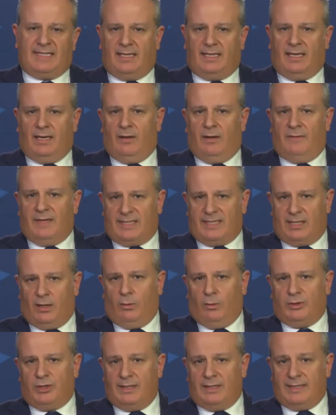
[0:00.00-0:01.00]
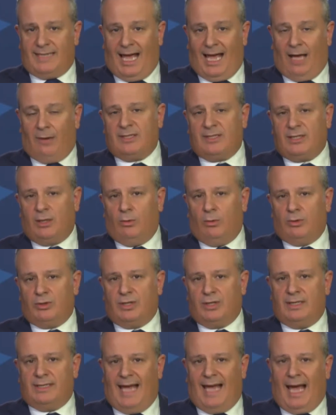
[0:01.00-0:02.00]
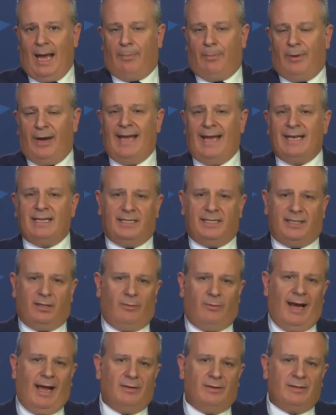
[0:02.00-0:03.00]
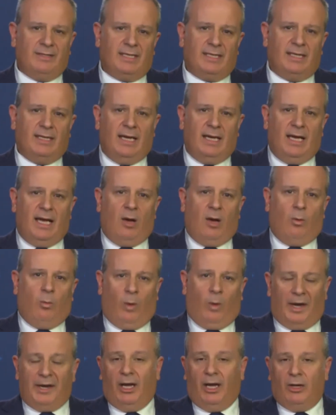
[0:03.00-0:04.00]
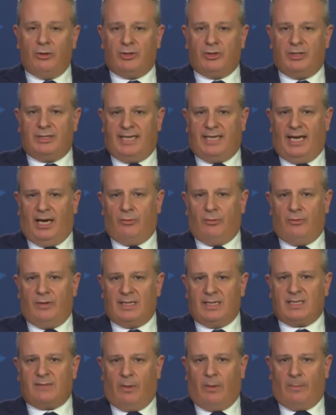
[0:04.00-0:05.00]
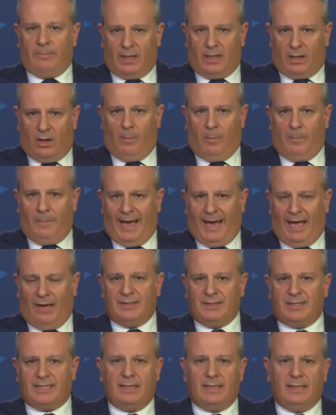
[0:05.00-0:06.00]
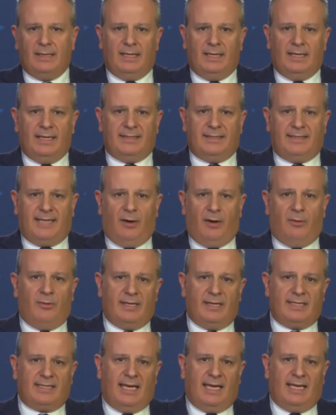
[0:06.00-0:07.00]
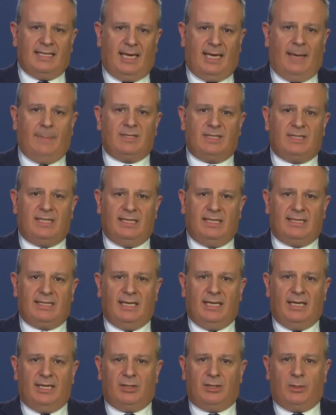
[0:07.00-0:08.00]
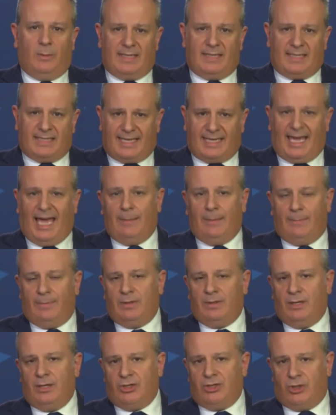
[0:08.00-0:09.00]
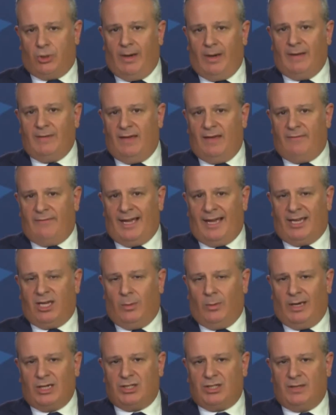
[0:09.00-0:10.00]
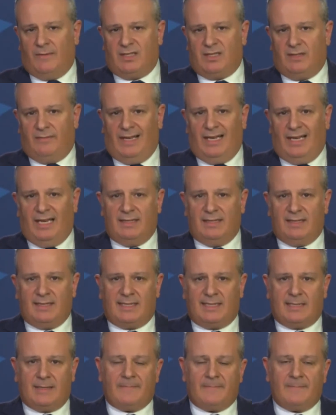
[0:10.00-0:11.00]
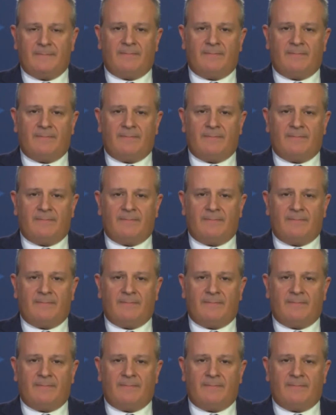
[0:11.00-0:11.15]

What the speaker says: Our soldiers apprehended around 100 terrorists from the compound. Terrorists attempted to escape during the evacuation of civilians.